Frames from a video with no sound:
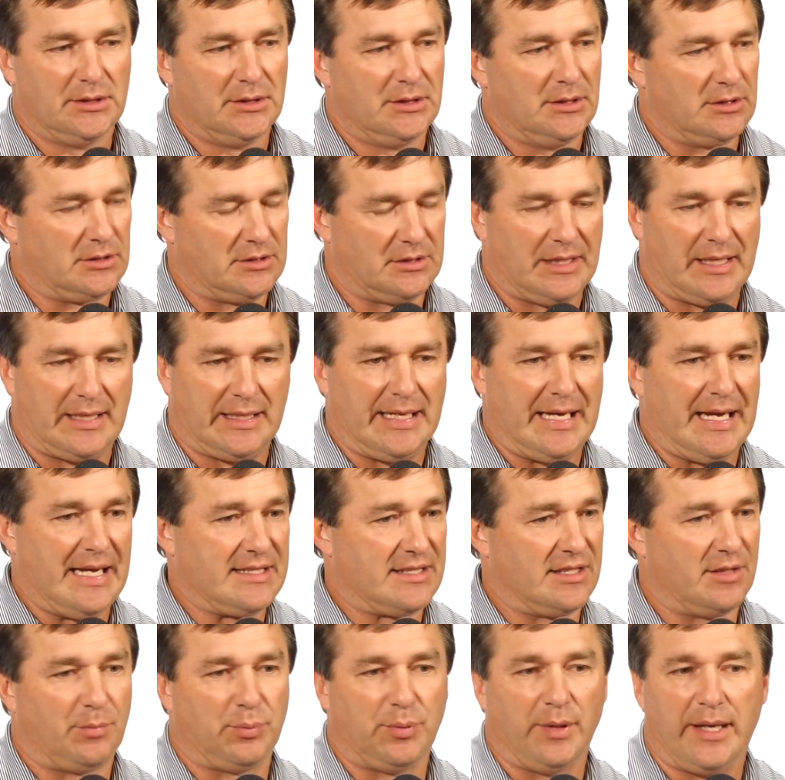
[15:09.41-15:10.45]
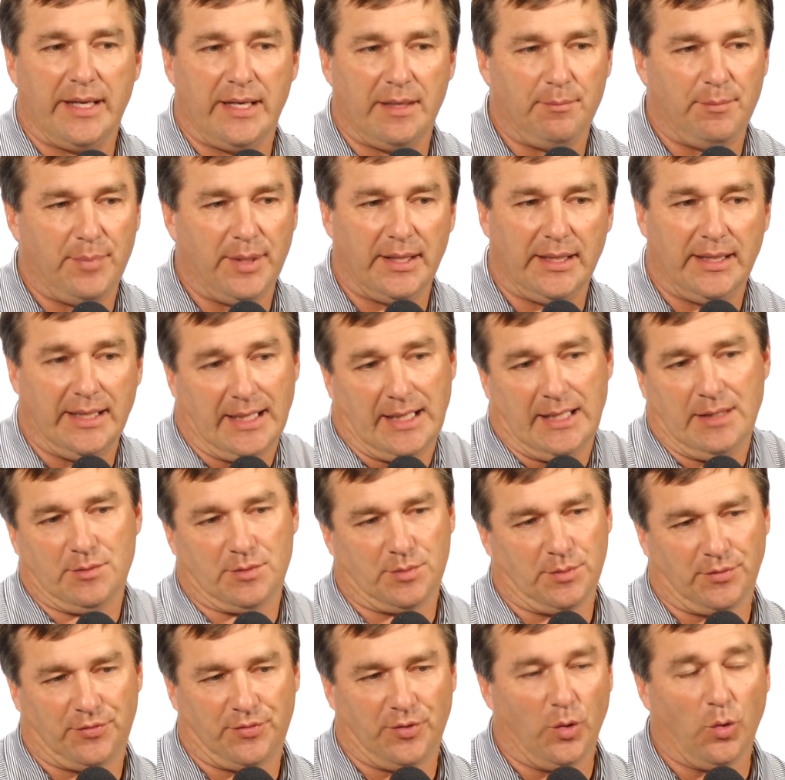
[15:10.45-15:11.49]
There's a lot of guys that played in big games
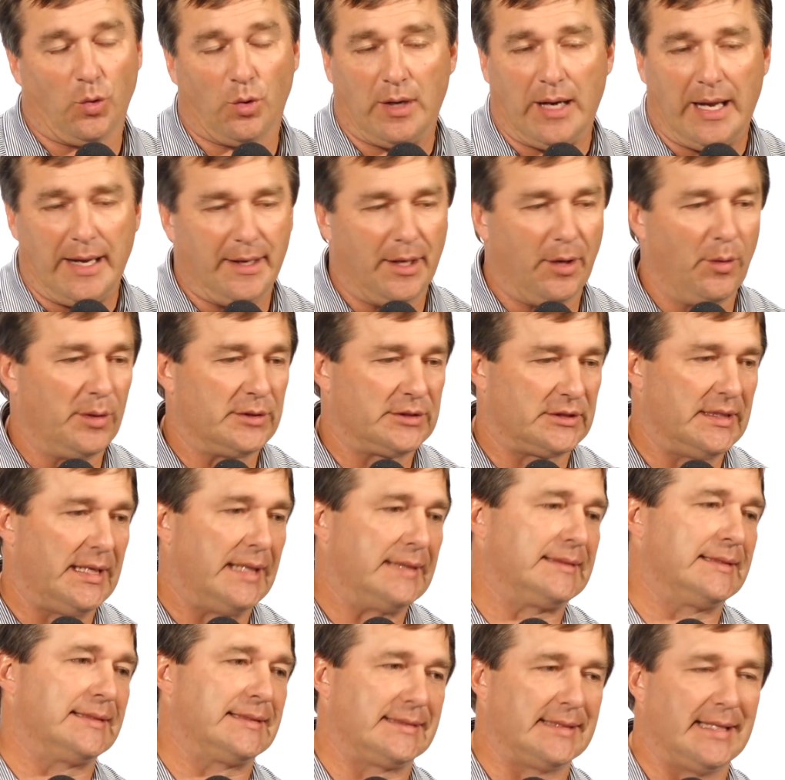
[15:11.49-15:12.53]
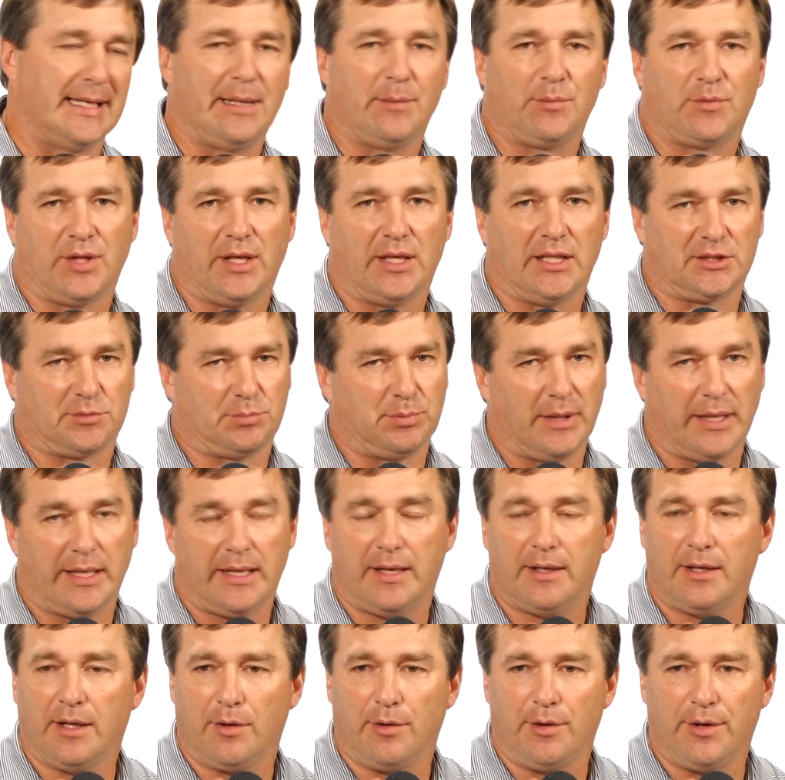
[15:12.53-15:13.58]
before. I know it's not the same thing as playing
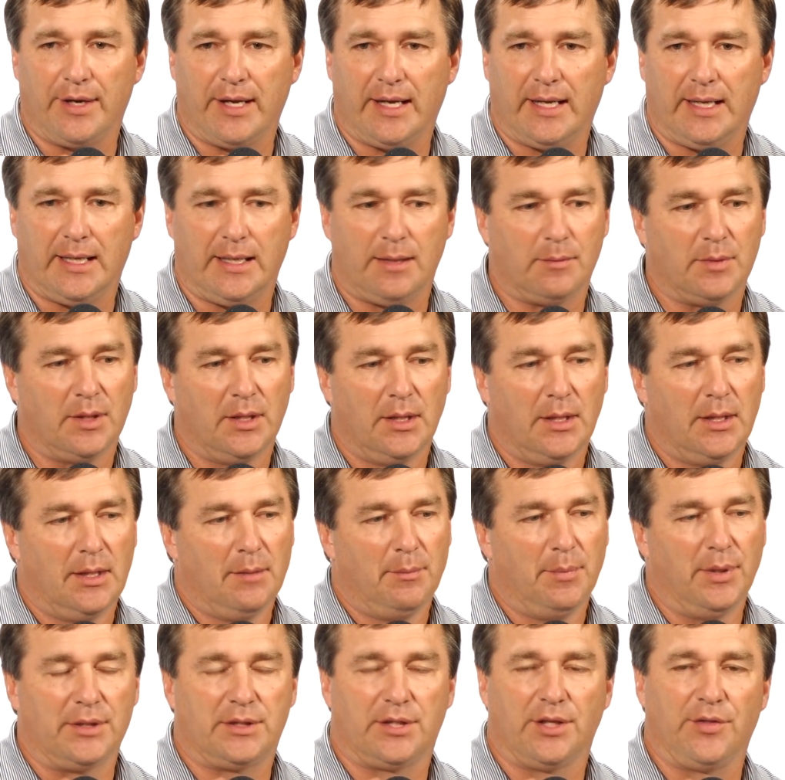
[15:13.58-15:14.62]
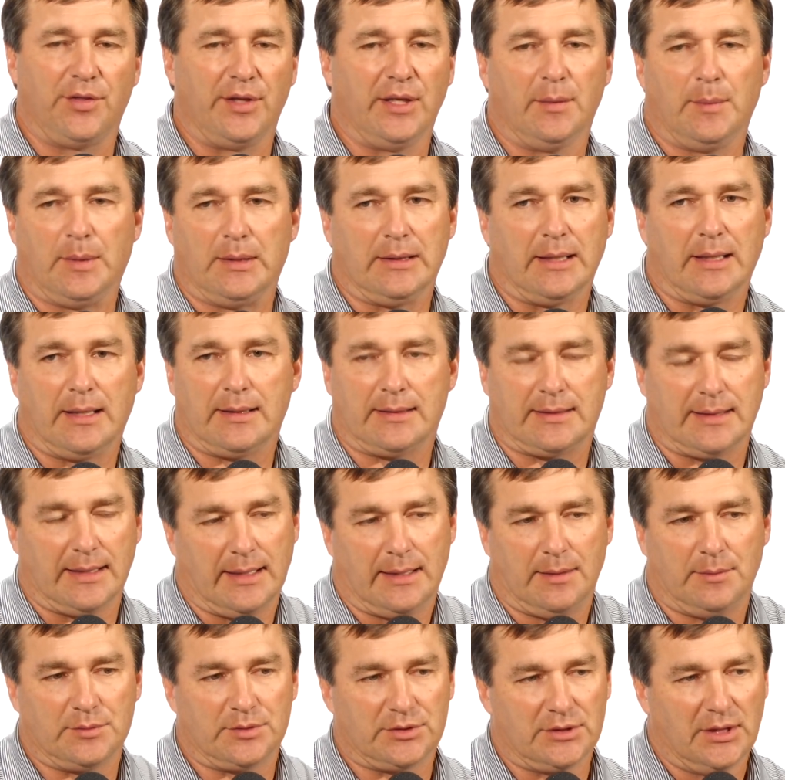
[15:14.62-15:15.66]
at Notre Dame, but to them, a lot of
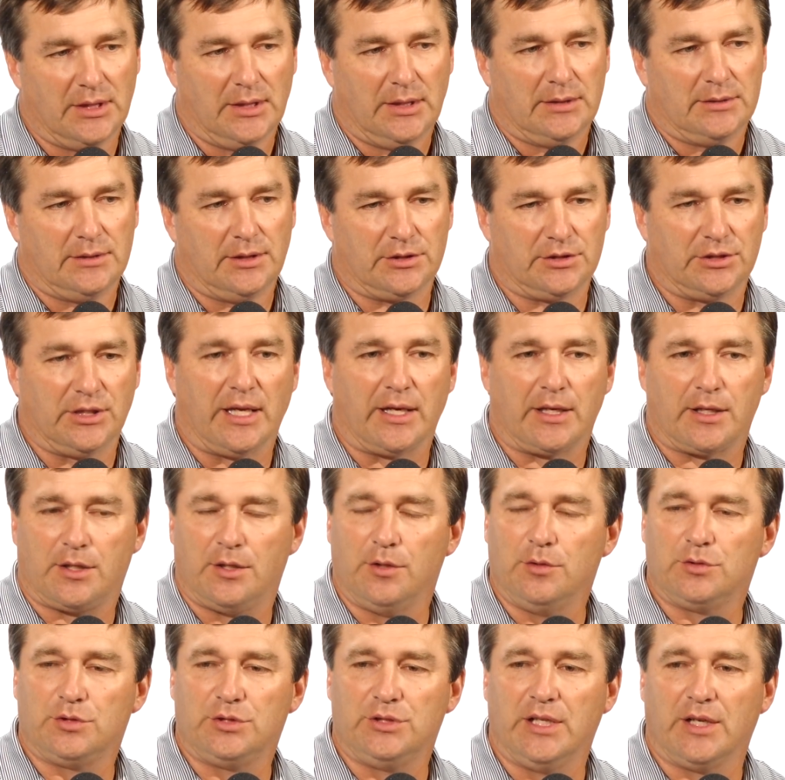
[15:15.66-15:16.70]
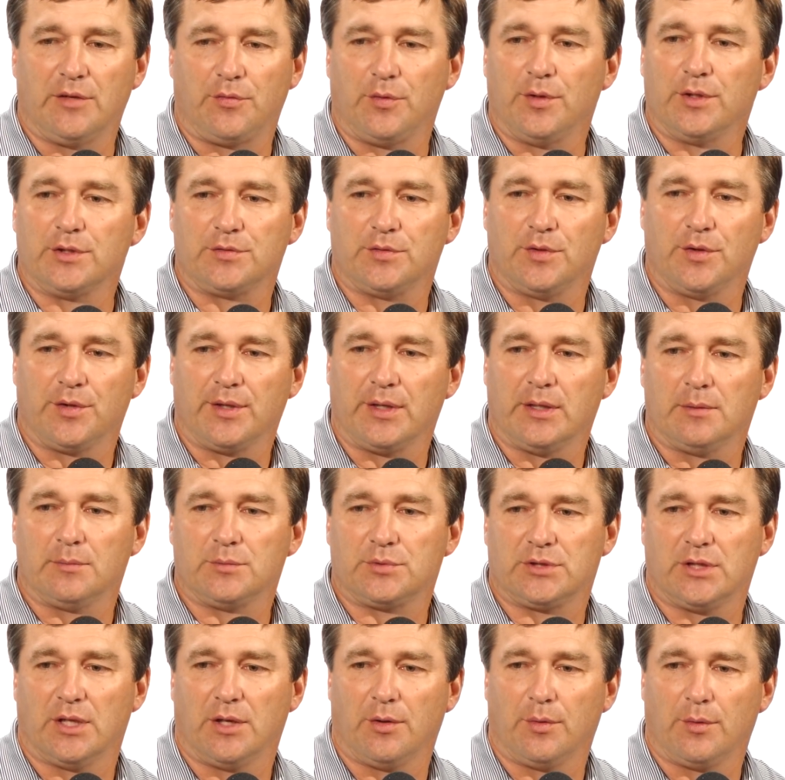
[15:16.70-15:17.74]
times, there's not a huge difference for them.
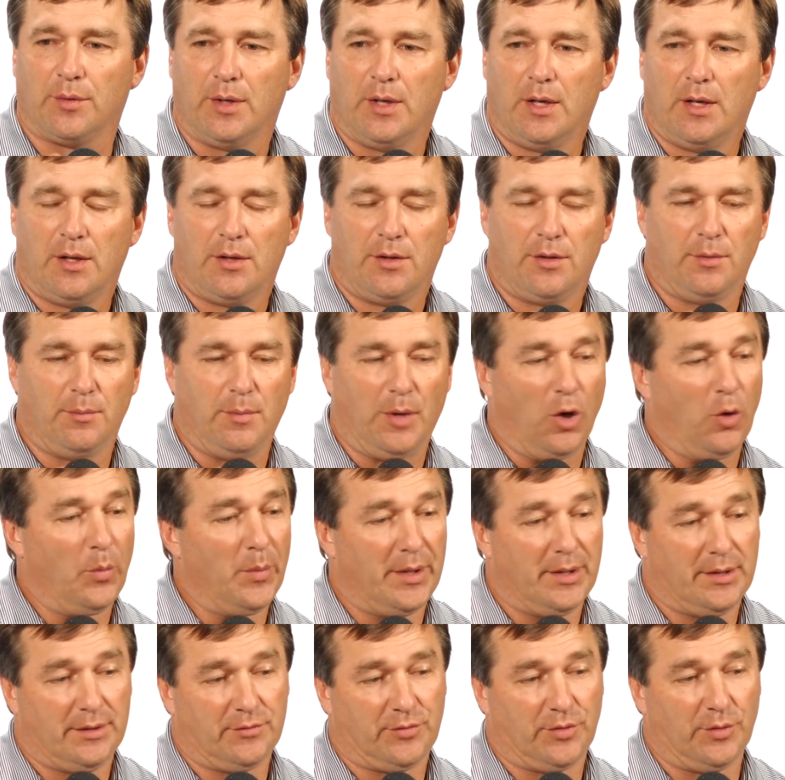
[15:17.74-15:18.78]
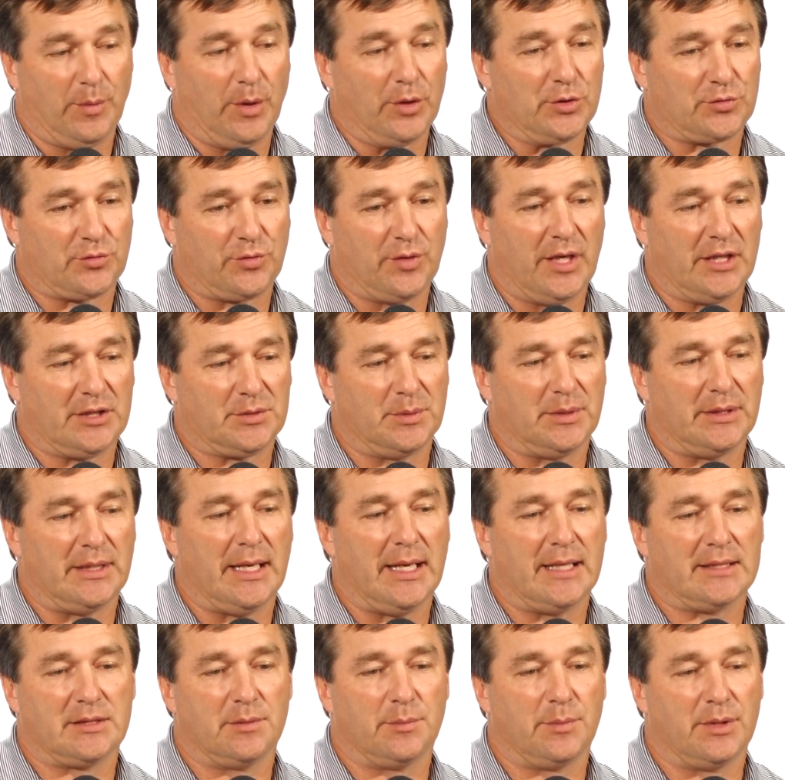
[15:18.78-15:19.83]
So the moment for most freshmen
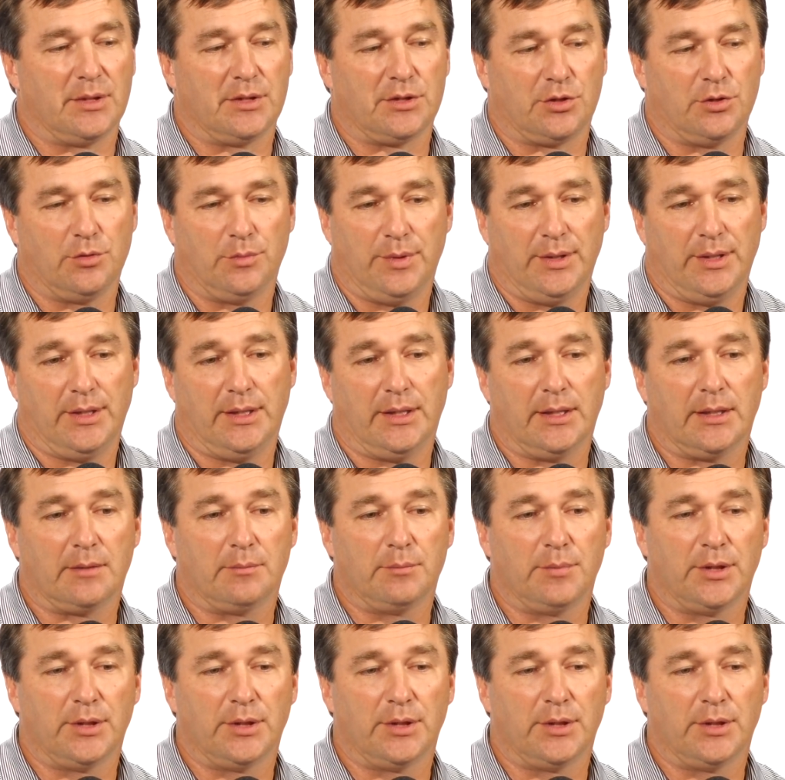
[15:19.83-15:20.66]
hasn't been too big.